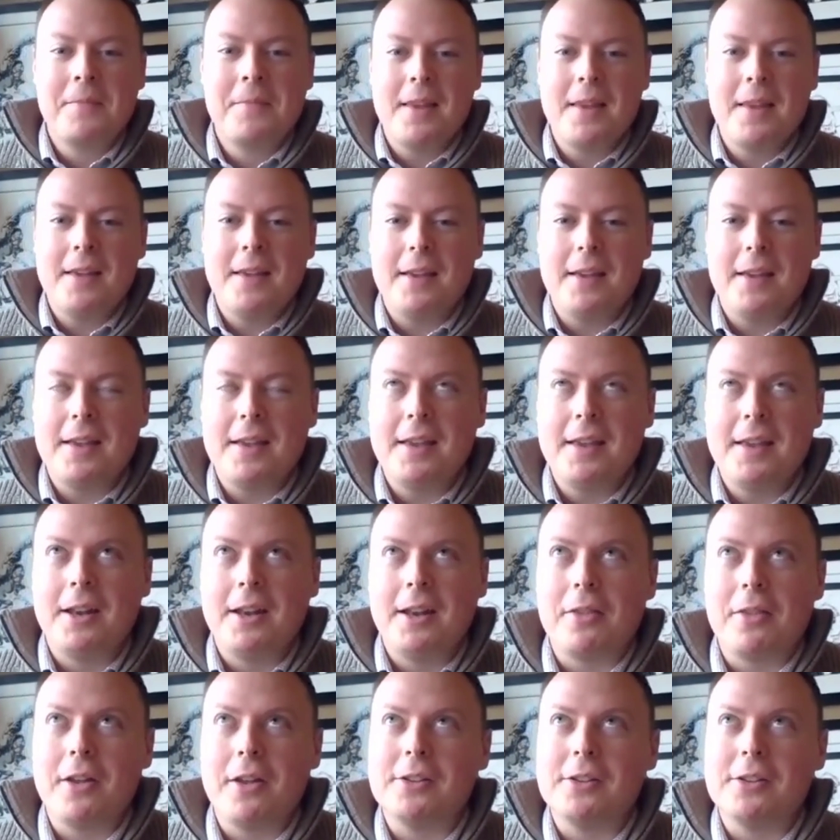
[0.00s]

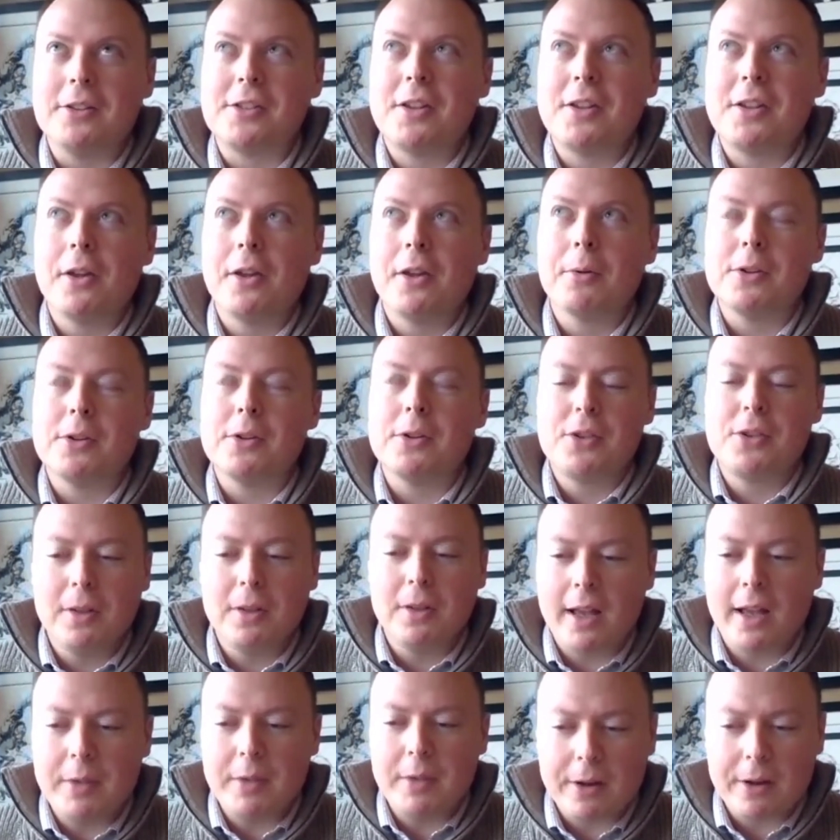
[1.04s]
There were two
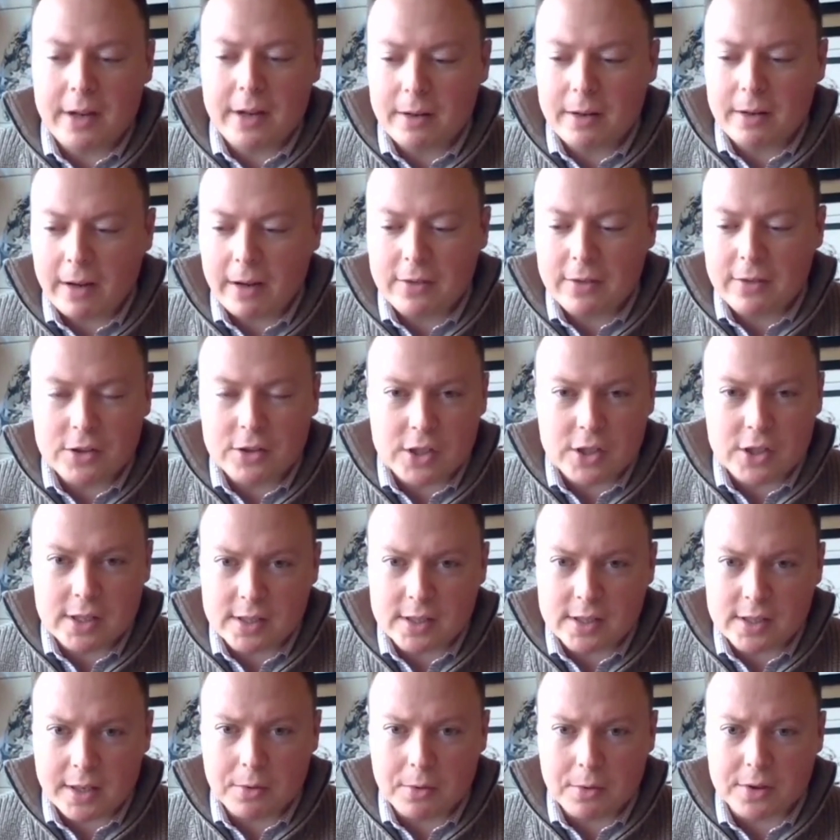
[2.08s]
Liberian
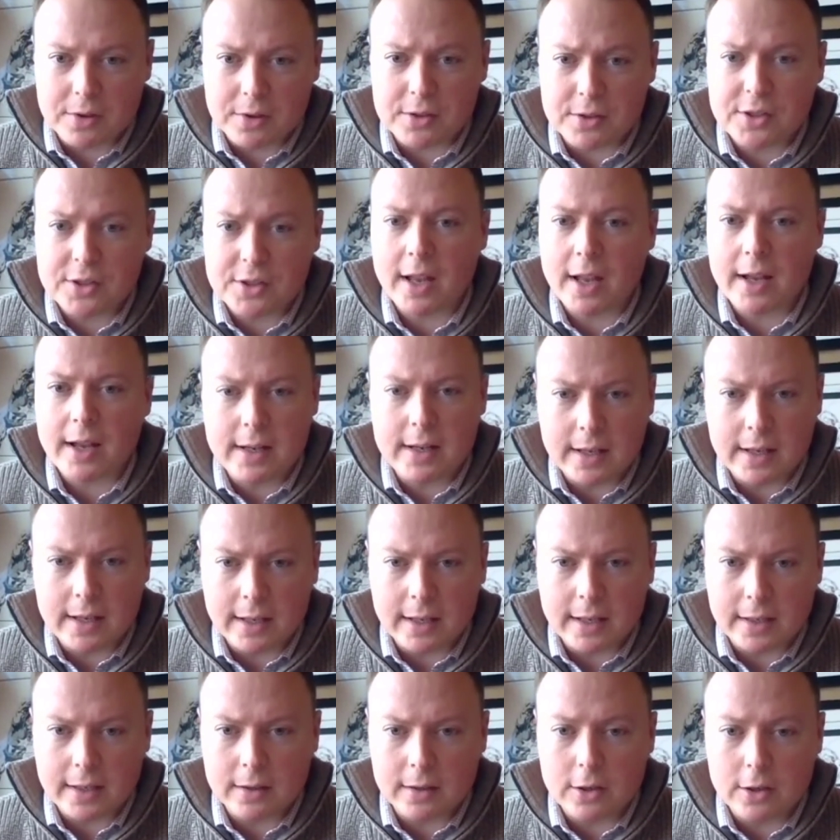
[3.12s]
refugees that were studying
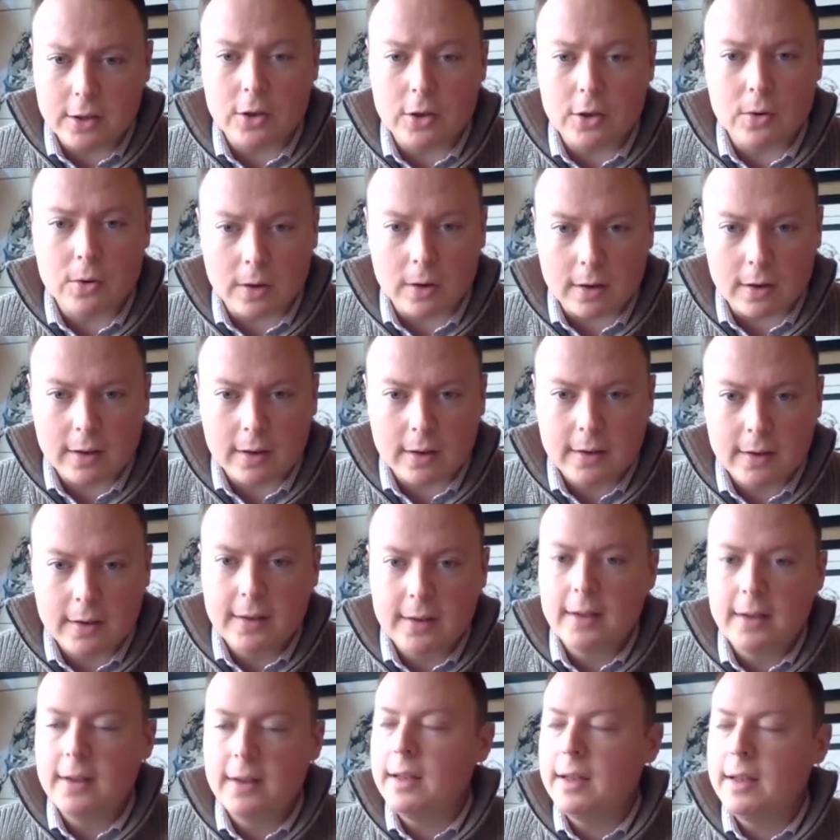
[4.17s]
in New York
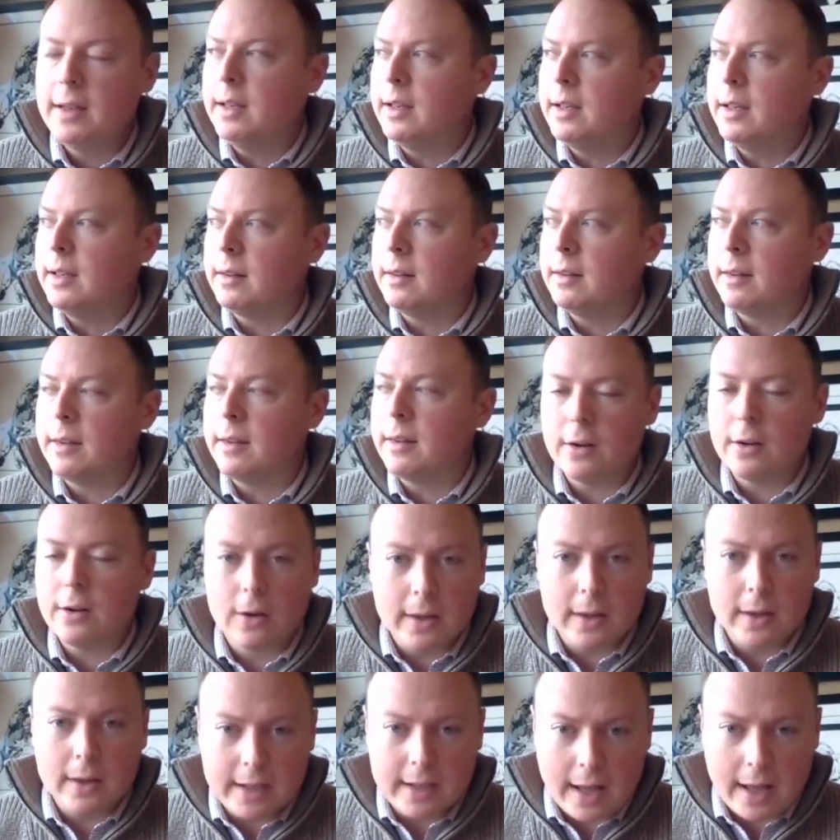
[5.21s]
in the
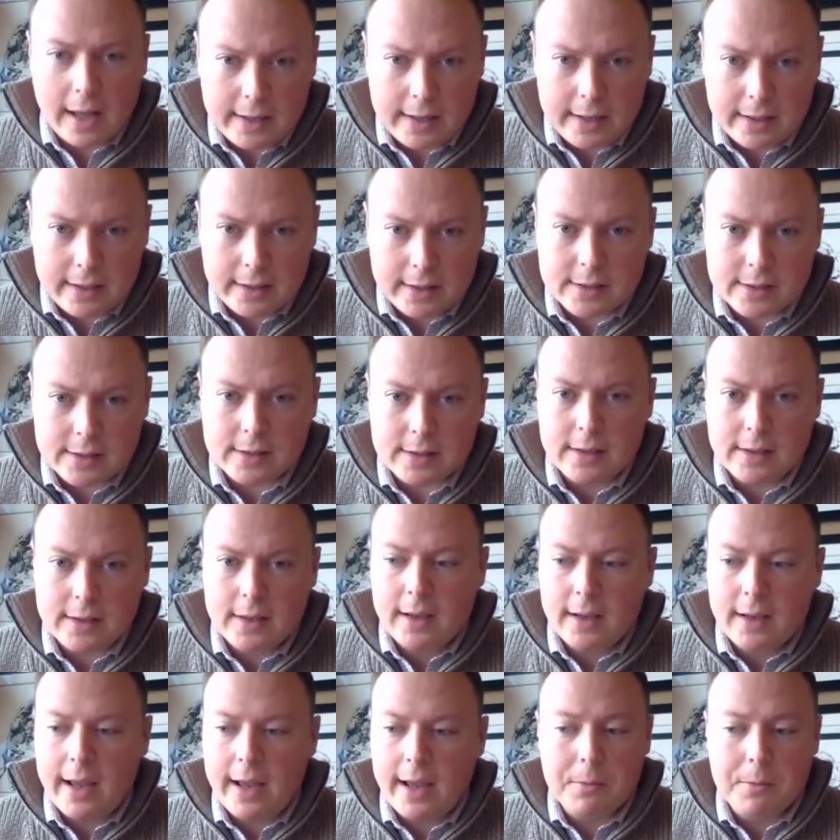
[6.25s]
early 90s
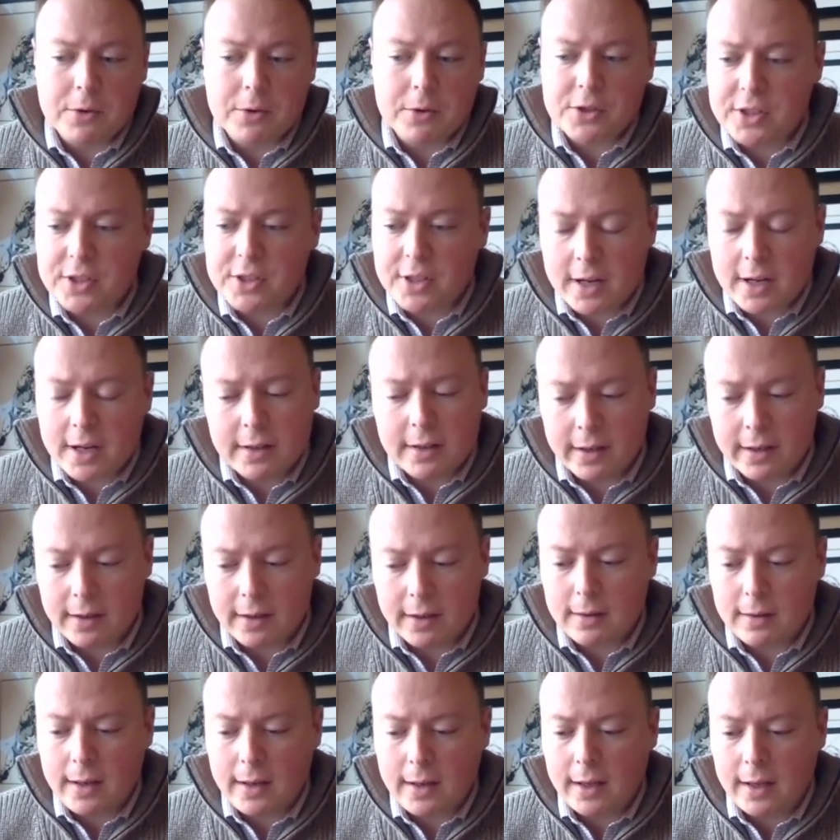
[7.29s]
and were stuck
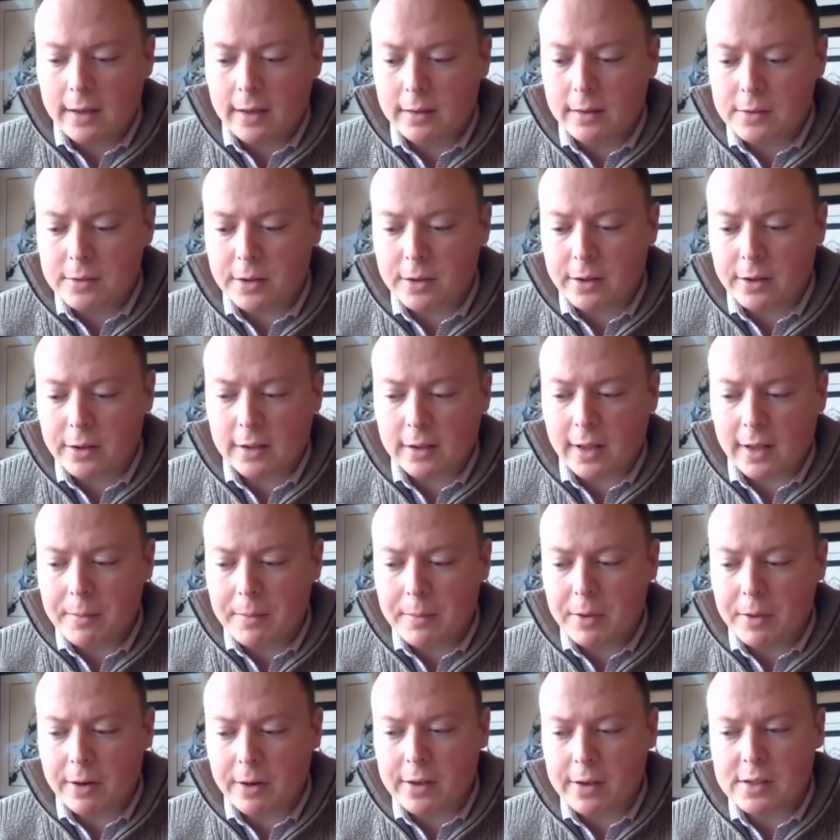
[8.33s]
there during the
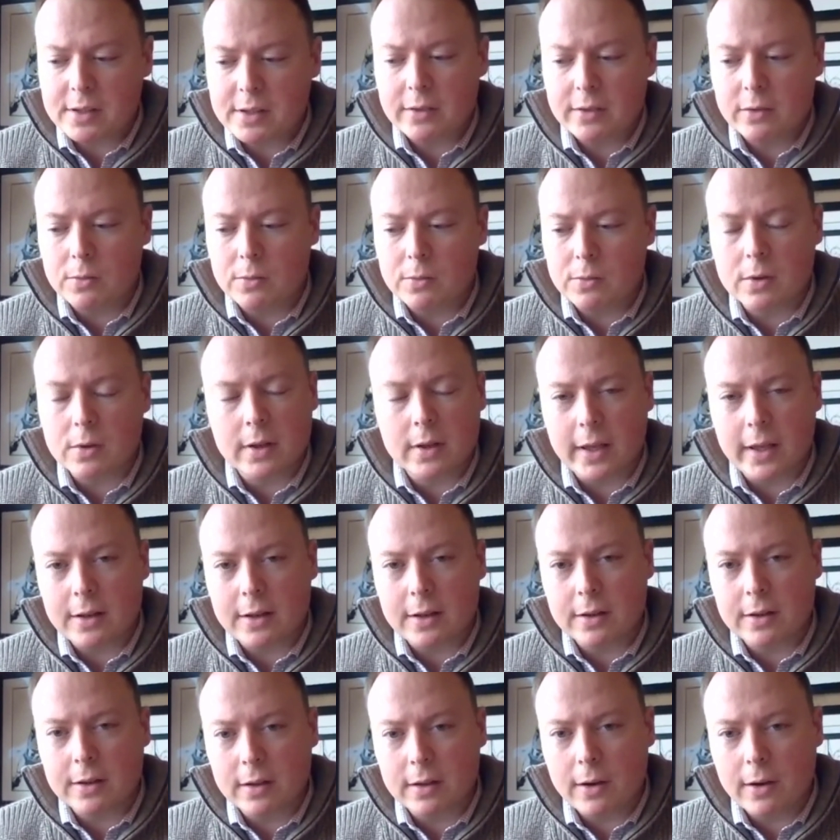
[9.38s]
Liberian Civil War, and they
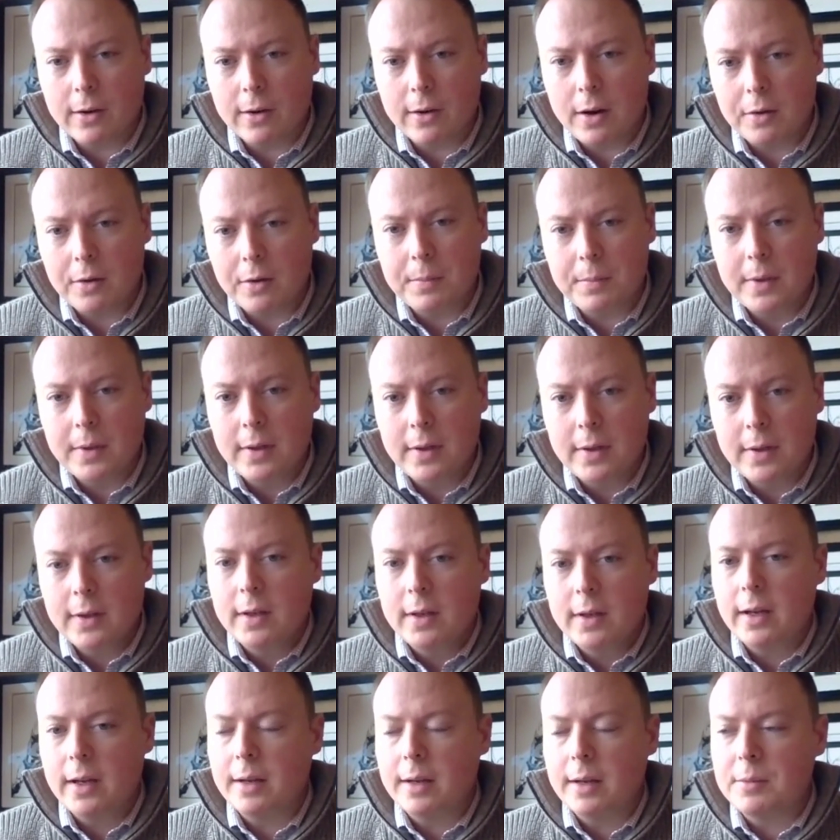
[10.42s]
couldn't go
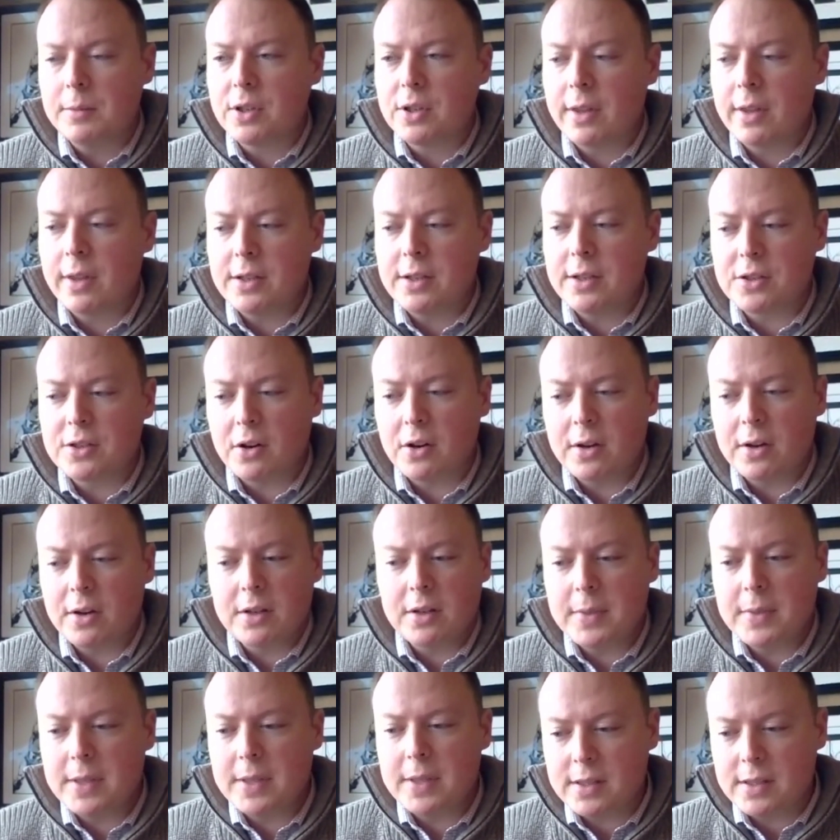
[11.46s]
home. So they started a
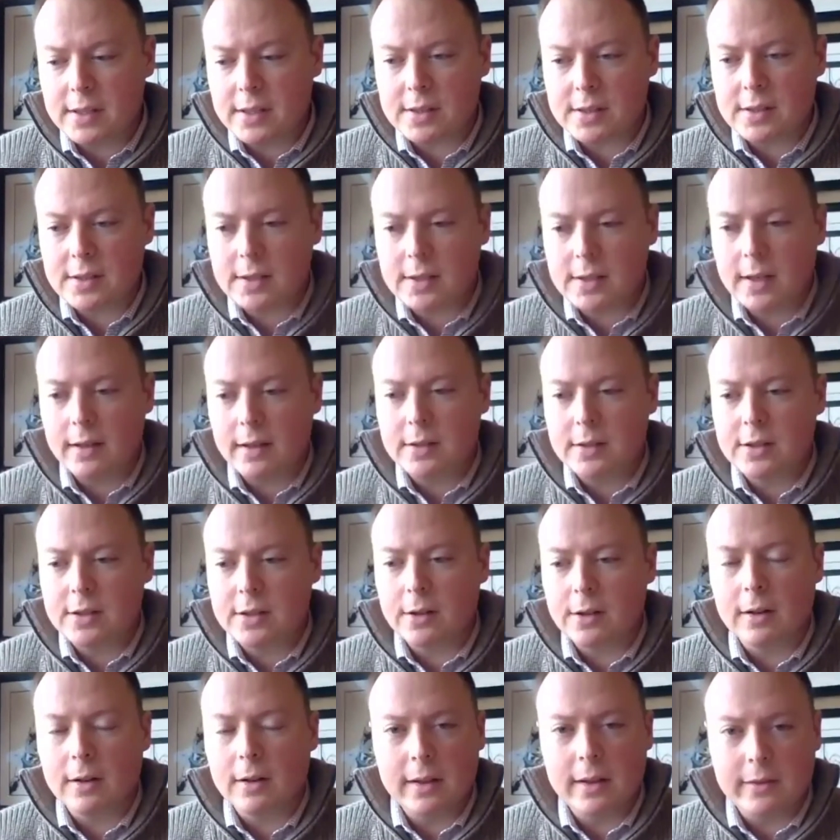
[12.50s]
business to
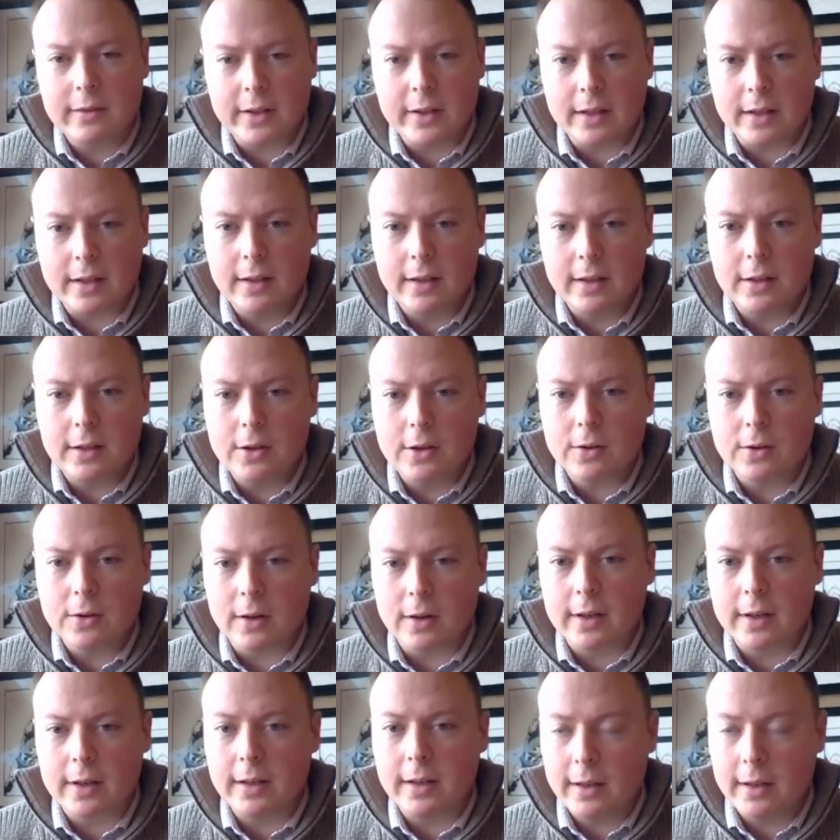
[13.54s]
earn a living in New York
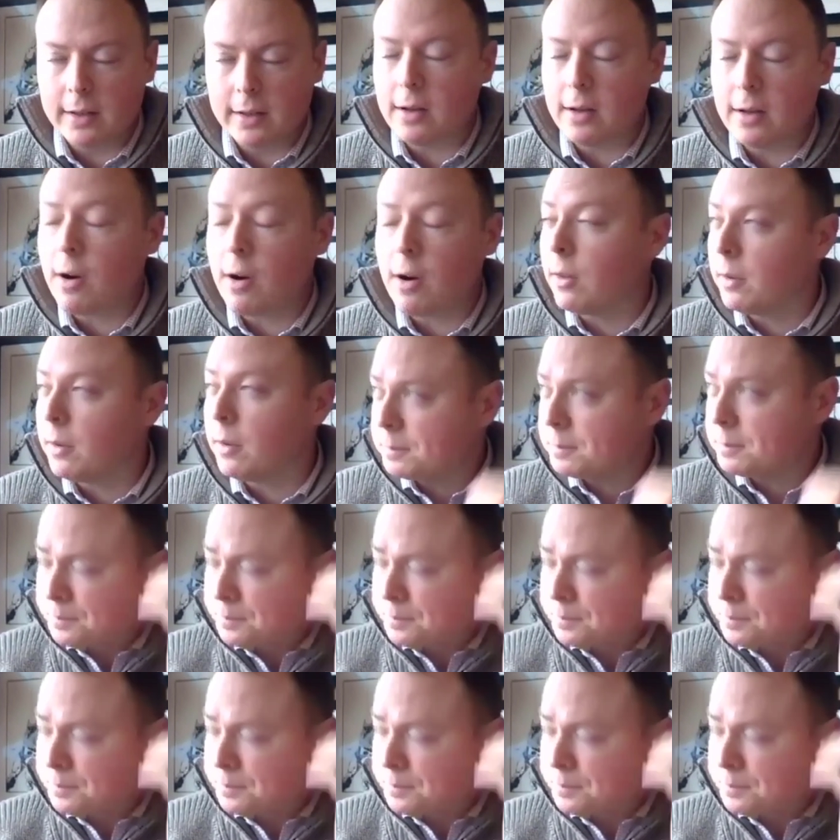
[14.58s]
and in Harlem.